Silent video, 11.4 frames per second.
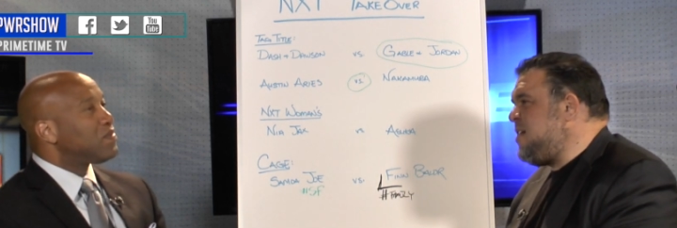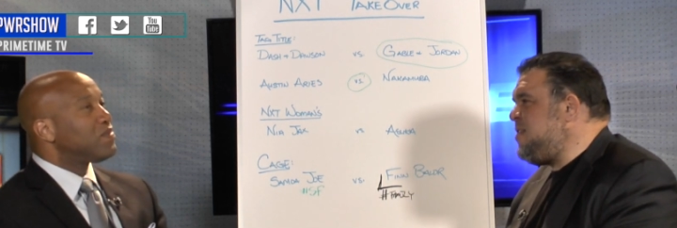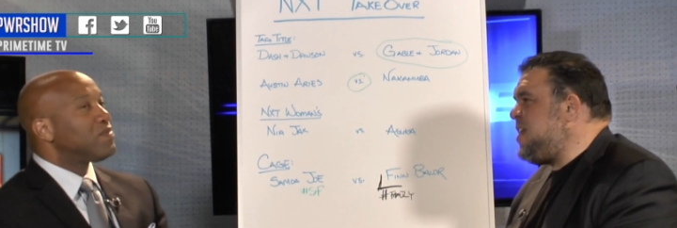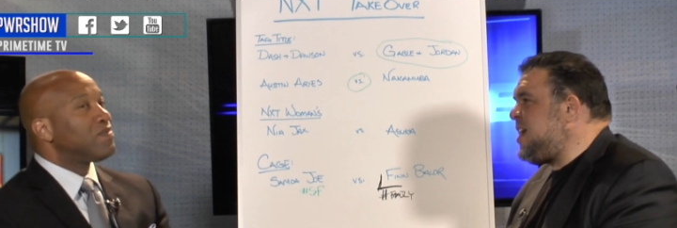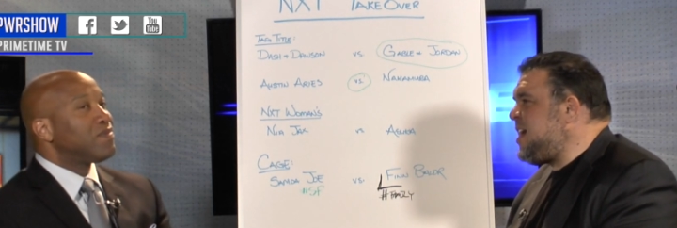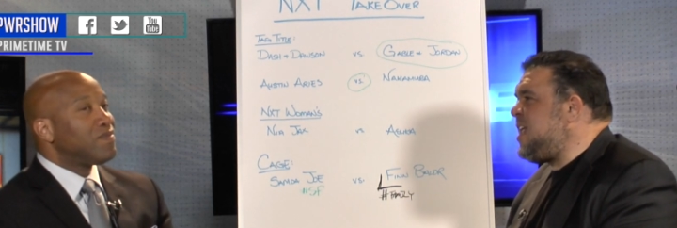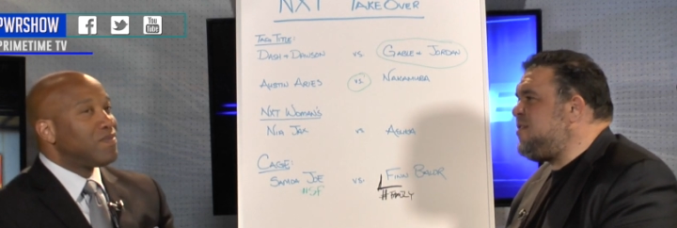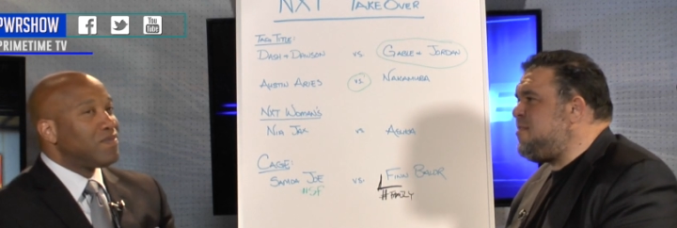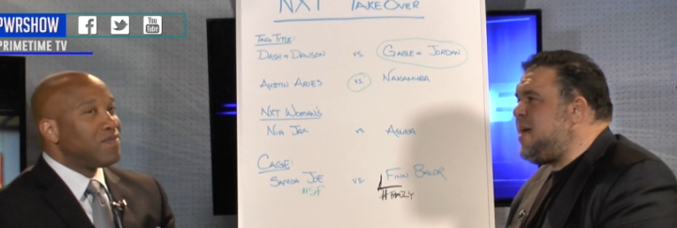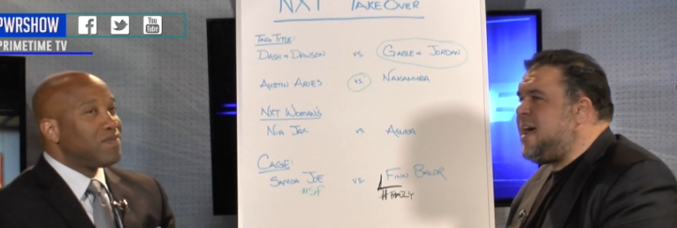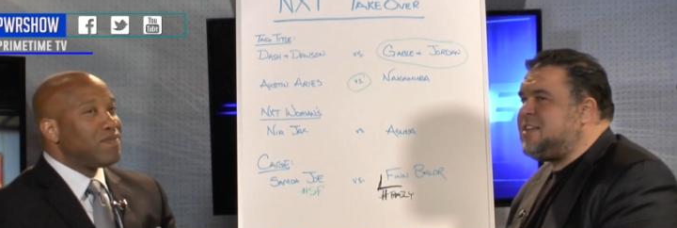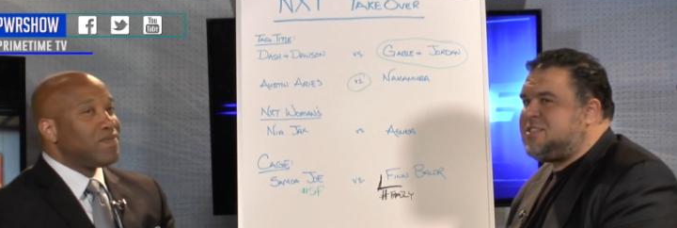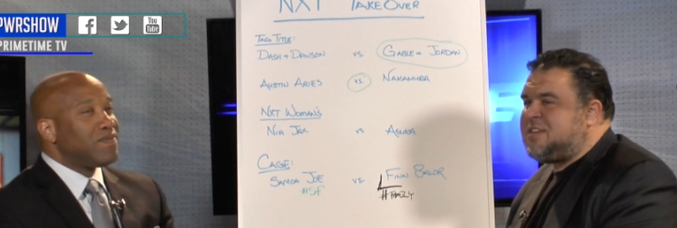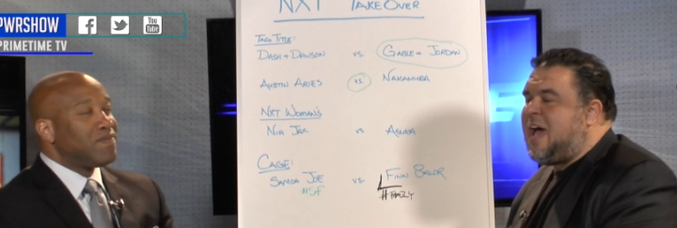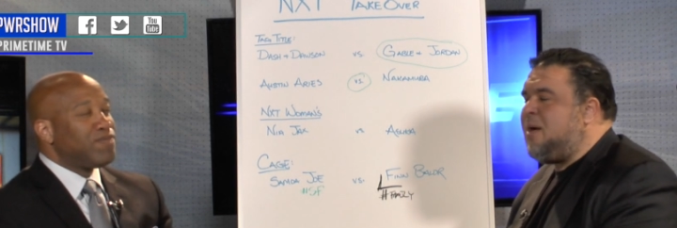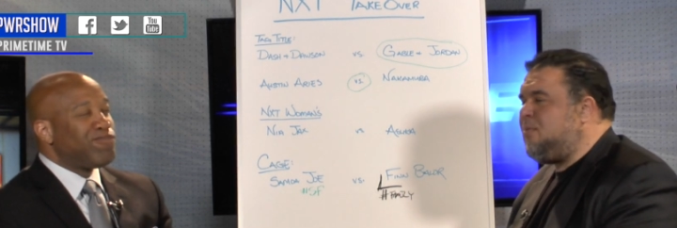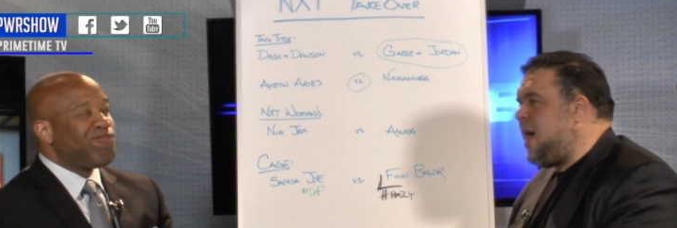Speaker 1: On that kind of a match,
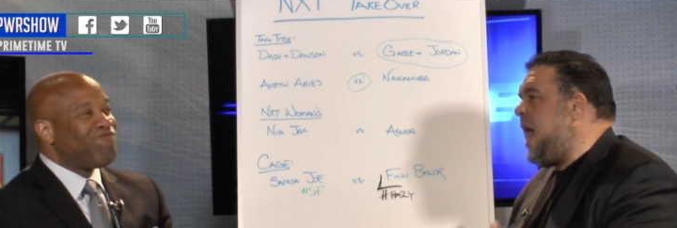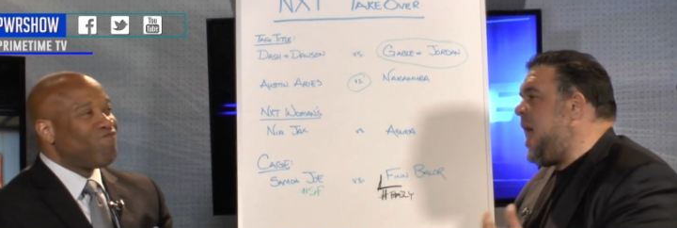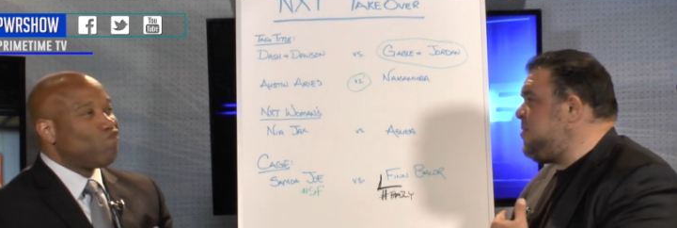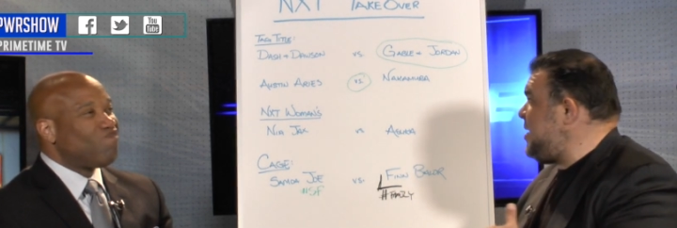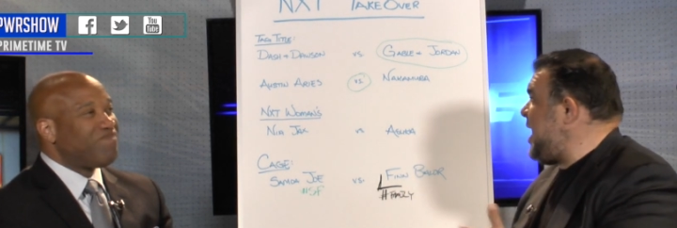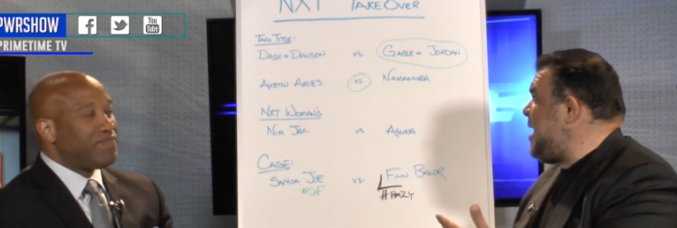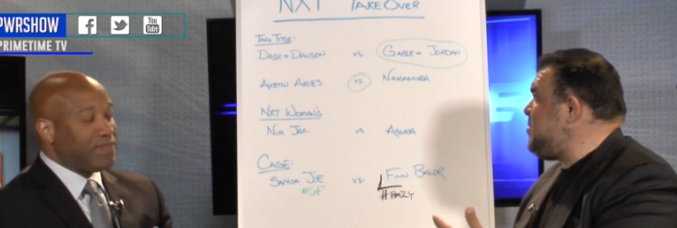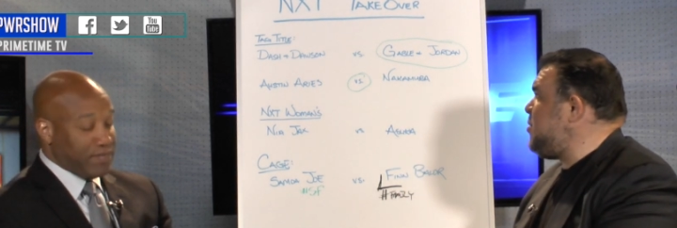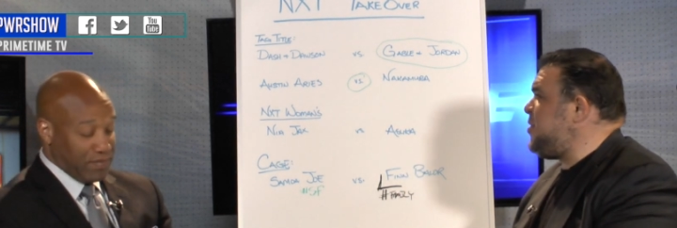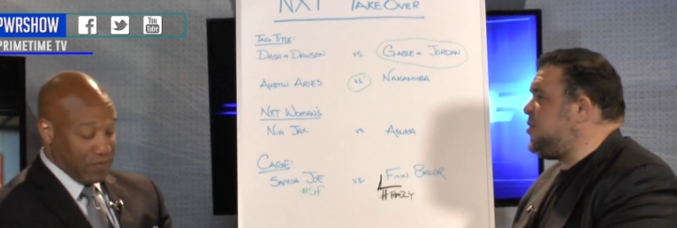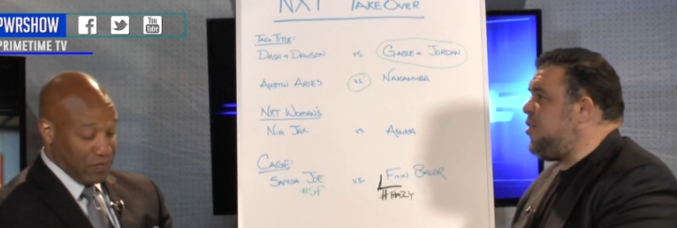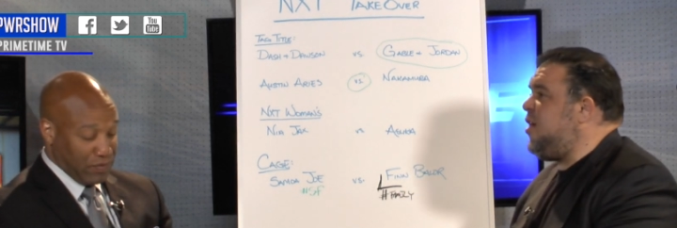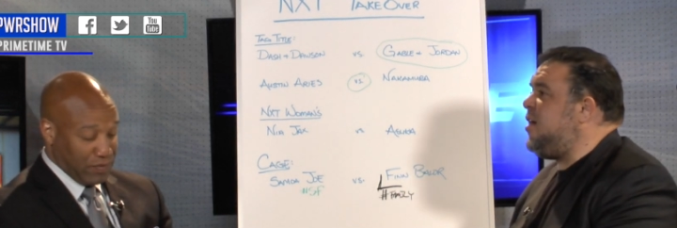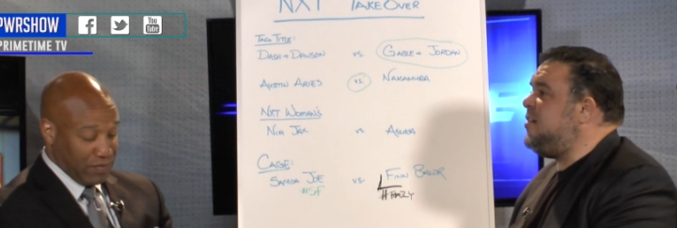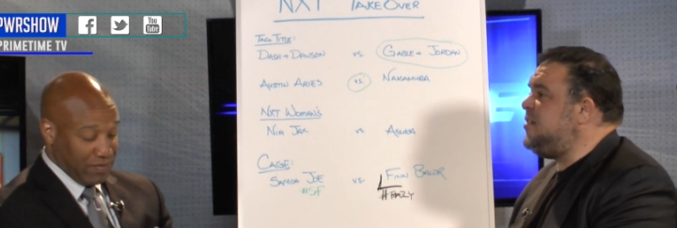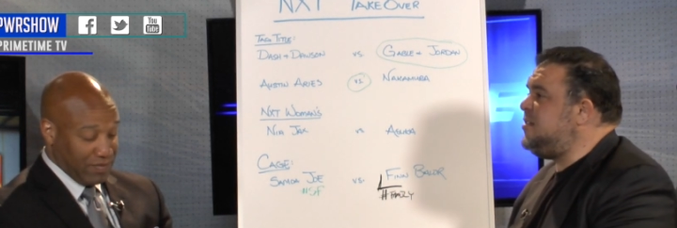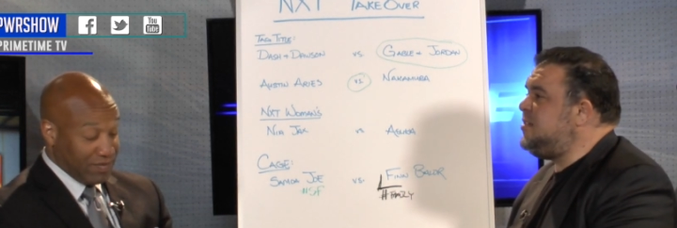I, I'd be happy with a draw.
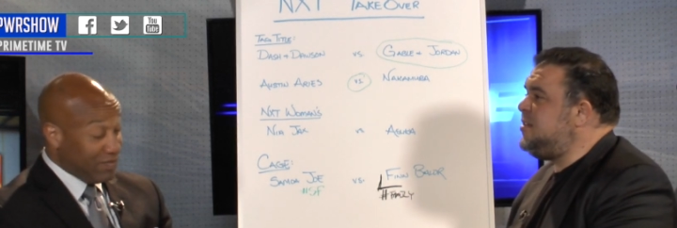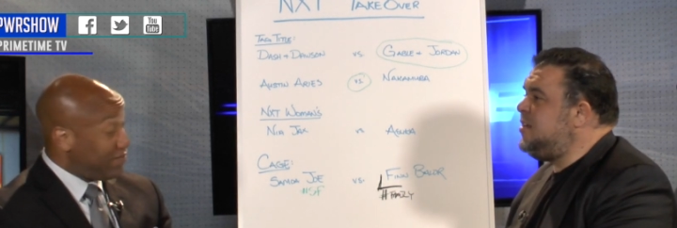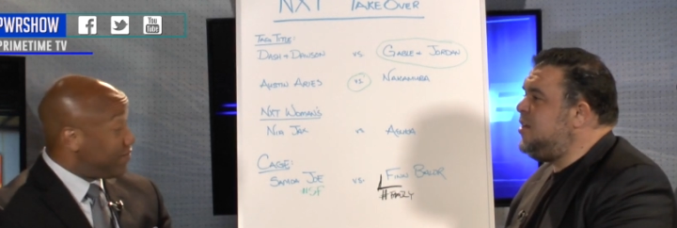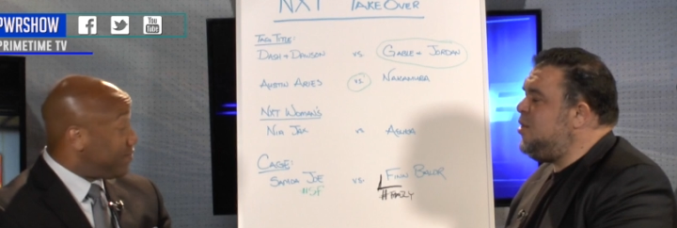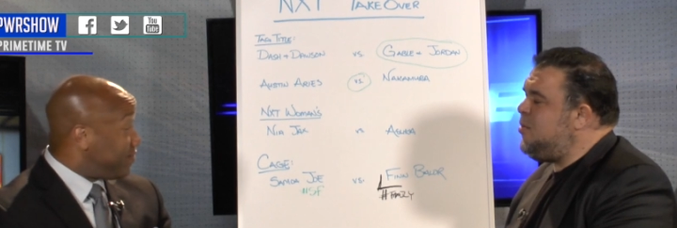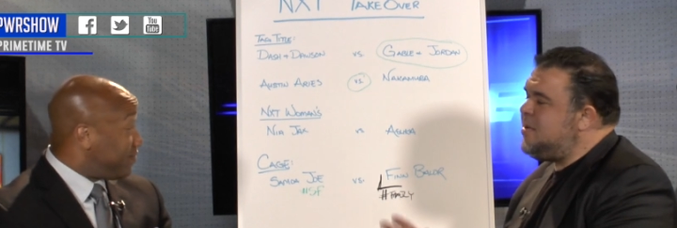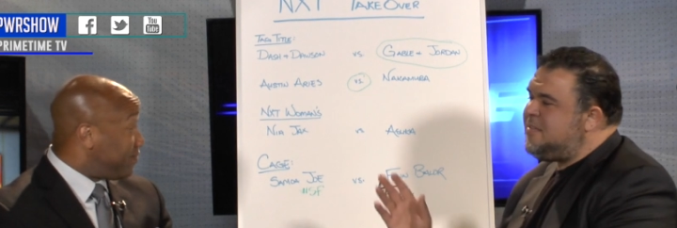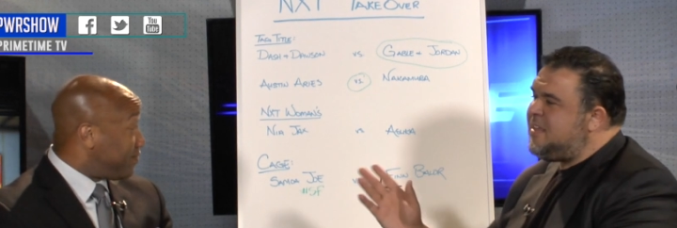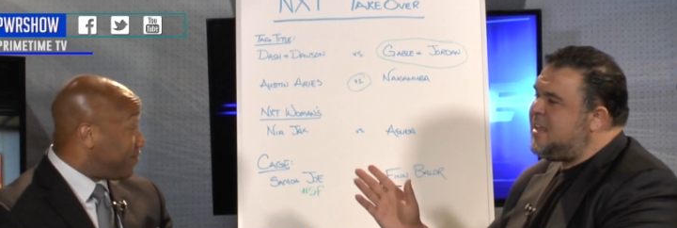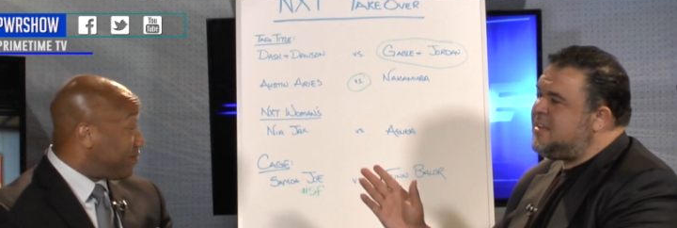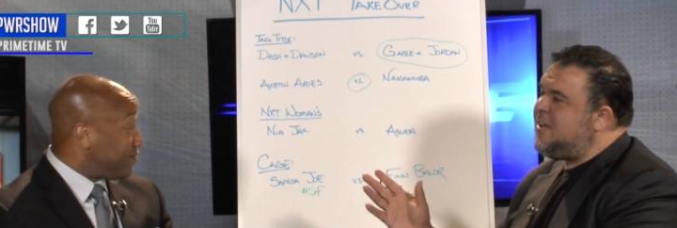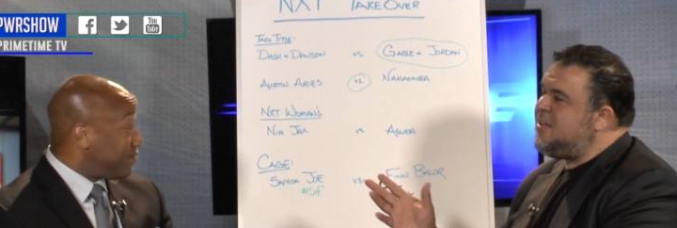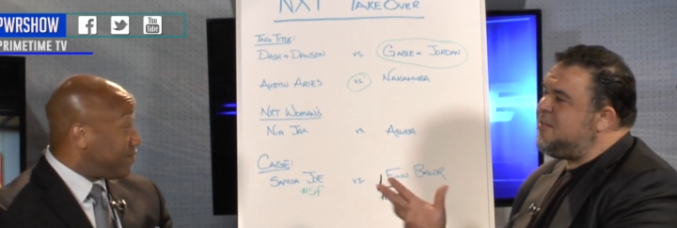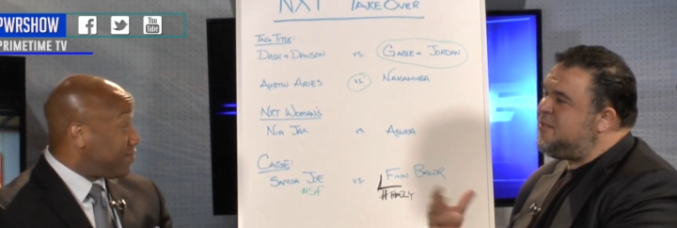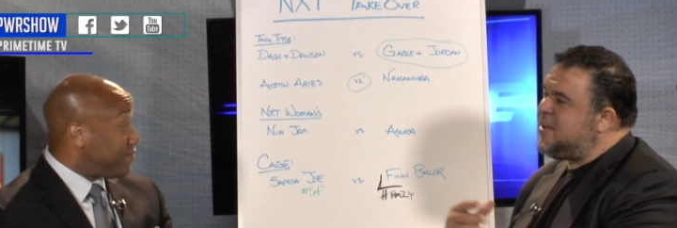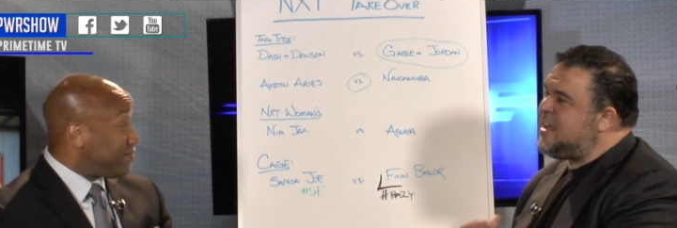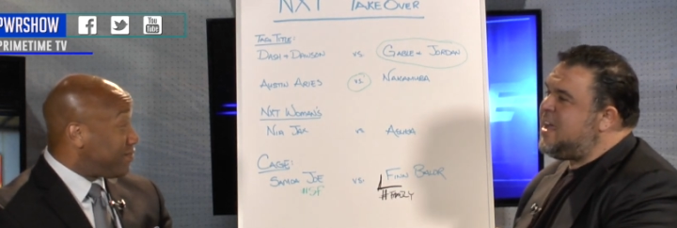What does that tell you?
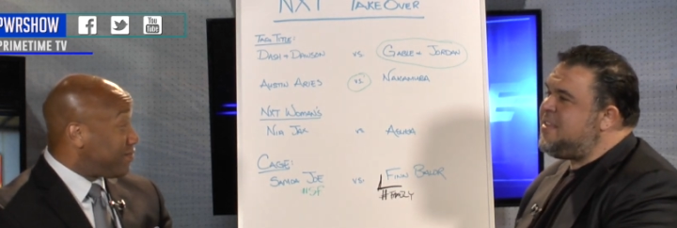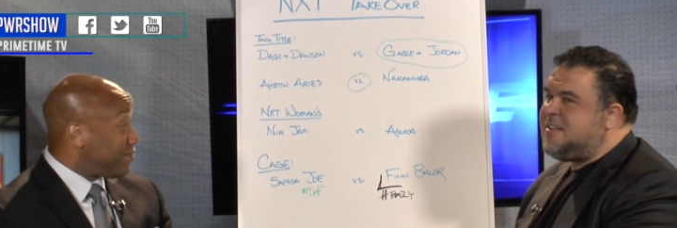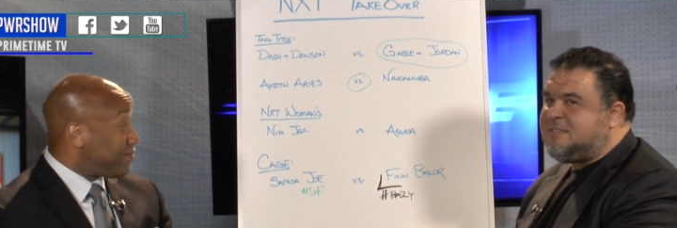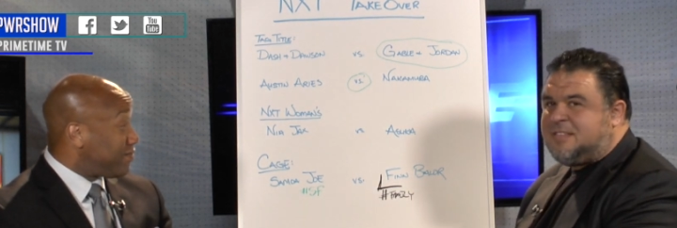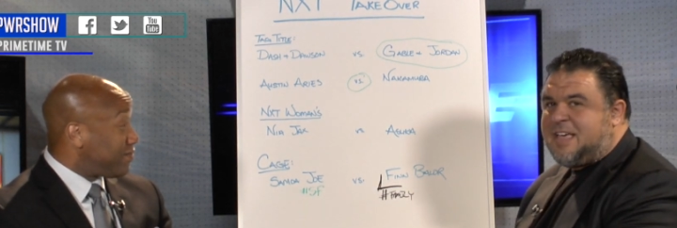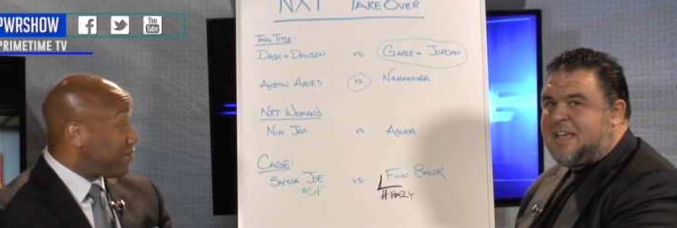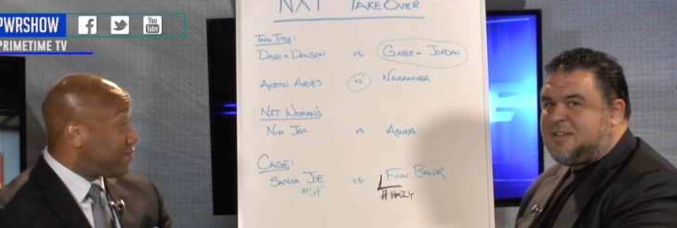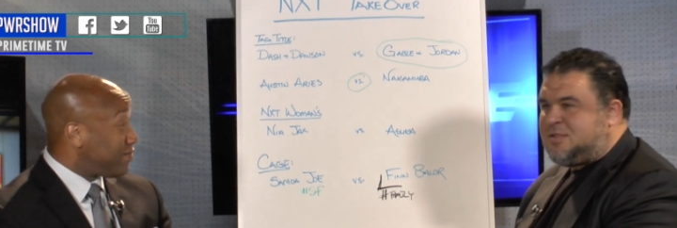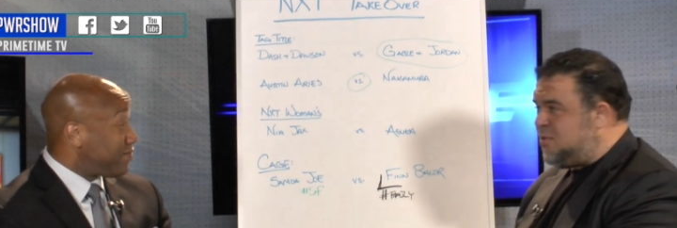For a guy that doesn't like